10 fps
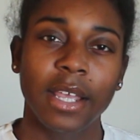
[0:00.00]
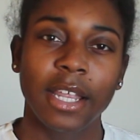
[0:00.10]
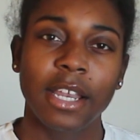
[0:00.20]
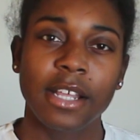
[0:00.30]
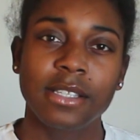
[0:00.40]

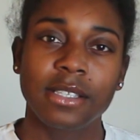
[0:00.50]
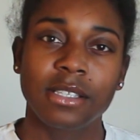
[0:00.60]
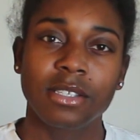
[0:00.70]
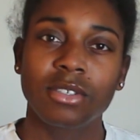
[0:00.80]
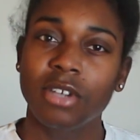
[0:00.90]
and
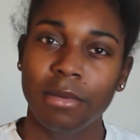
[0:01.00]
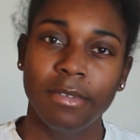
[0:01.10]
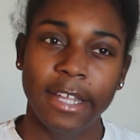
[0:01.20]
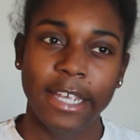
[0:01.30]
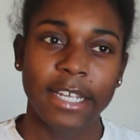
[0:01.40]
it's
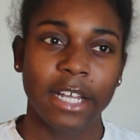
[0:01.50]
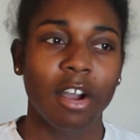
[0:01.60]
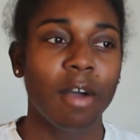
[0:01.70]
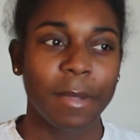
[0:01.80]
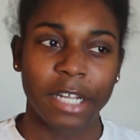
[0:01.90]
troubling. And I
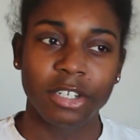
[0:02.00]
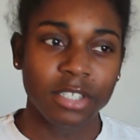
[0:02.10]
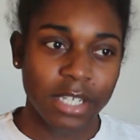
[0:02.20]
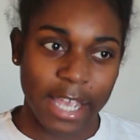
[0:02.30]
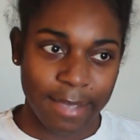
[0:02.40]
called my doctor
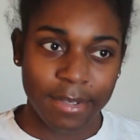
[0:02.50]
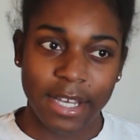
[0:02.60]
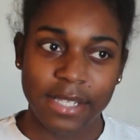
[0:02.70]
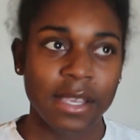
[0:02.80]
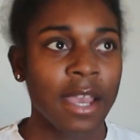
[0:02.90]
today
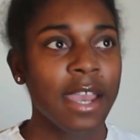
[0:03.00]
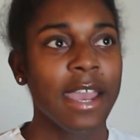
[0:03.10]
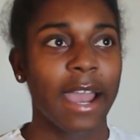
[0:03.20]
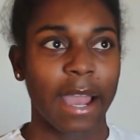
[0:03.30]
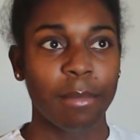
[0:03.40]
because
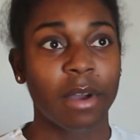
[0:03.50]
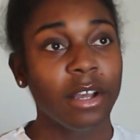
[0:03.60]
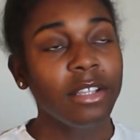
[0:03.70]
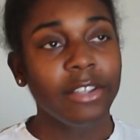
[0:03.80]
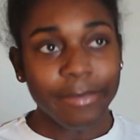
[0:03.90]
I
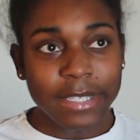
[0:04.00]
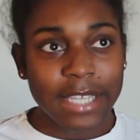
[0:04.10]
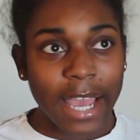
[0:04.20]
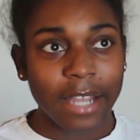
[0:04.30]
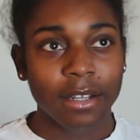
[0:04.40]
bought a
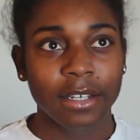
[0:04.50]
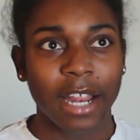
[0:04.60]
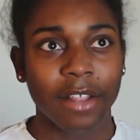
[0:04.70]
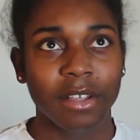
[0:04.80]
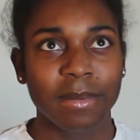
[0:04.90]

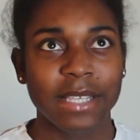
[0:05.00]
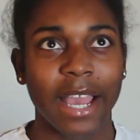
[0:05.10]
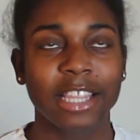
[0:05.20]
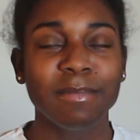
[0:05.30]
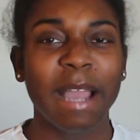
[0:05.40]

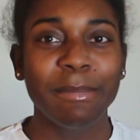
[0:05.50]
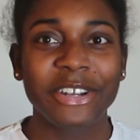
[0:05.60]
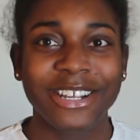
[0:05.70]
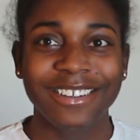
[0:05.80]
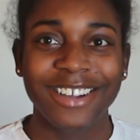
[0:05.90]

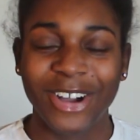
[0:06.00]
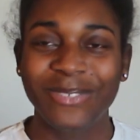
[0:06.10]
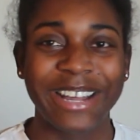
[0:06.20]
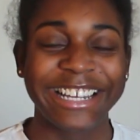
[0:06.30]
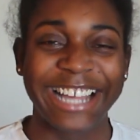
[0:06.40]
thermometer. Oh
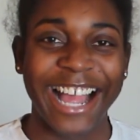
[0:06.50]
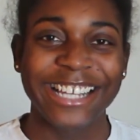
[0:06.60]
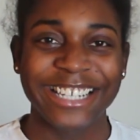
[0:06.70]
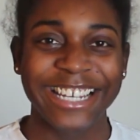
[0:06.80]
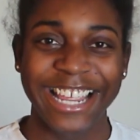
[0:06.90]
my
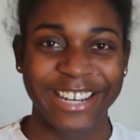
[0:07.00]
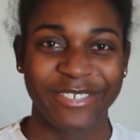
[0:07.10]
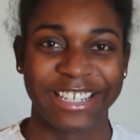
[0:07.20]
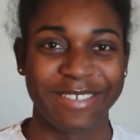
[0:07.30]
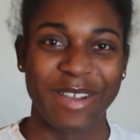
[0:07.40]
gosh, I can't
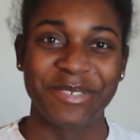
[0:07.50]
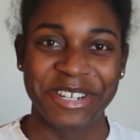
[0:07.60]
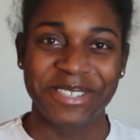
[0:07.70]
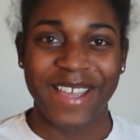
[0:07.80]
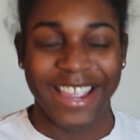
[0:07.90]
even get my
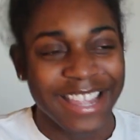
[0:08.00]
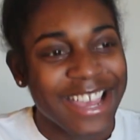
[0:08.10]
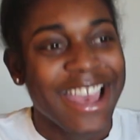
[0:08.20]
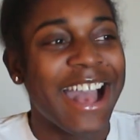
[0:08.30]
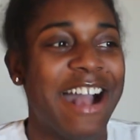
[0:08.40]
words right.
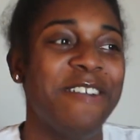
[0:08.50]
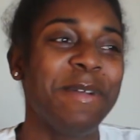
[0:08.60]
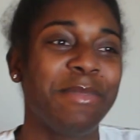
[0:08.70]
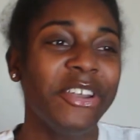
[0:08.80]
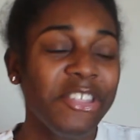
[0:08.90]

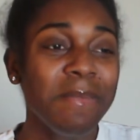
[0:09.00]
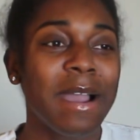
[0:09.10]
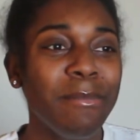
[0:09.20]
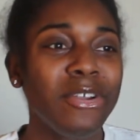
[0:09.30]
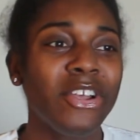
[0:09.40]
I bought a
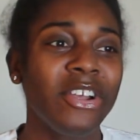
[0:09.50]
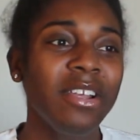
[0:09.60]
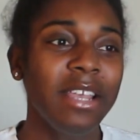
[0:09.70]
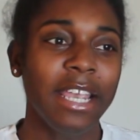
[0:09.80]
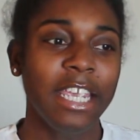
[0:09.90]
thermometer,
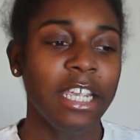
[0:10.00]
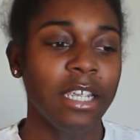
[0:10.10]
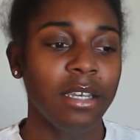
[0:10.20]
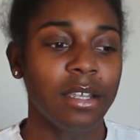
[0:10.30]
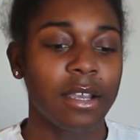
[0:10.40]

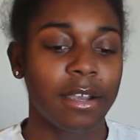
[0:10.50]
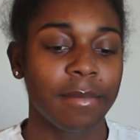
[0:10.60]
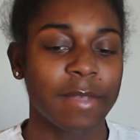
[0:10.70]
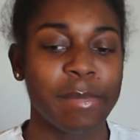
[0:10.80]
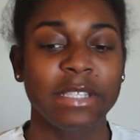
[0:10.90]
and
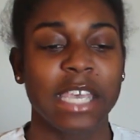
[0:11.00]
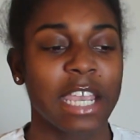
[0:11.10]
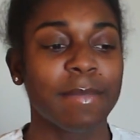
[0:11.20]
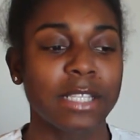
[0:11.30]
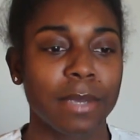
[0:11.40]
I've been
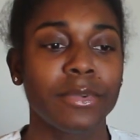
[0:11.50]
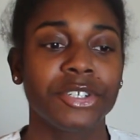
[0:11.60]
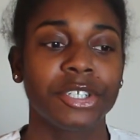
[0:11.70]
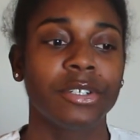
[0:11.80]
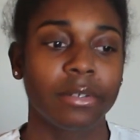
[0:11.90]
taking my
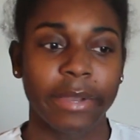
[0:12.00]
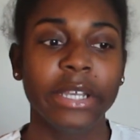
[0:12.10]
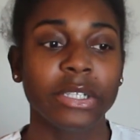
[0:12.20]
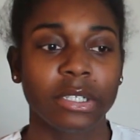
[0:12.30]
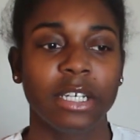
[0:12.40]
temperature
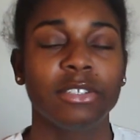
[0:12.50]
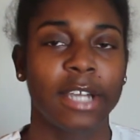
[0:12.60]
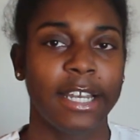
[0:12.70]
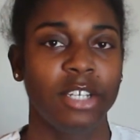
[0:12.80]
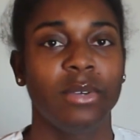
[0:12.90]
regularly,
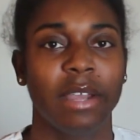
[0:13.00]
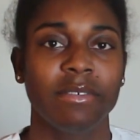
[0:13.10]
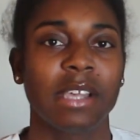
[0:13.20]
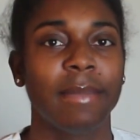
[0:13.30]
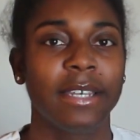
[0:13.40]
trying to do it
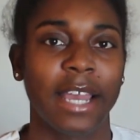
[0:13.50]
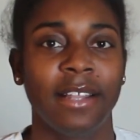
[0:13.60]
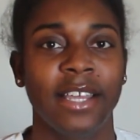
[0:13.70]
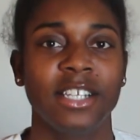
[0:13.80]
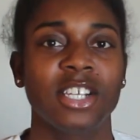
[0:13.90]
every time I
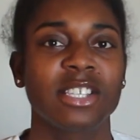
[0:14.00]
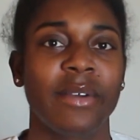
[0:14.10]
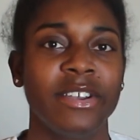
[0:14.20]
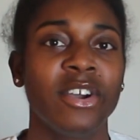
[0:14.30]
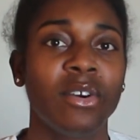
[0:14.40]
dilate, just so
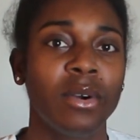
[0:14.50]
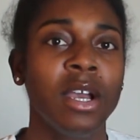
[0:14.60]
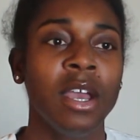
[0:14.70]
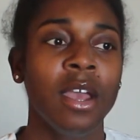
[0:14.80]
I know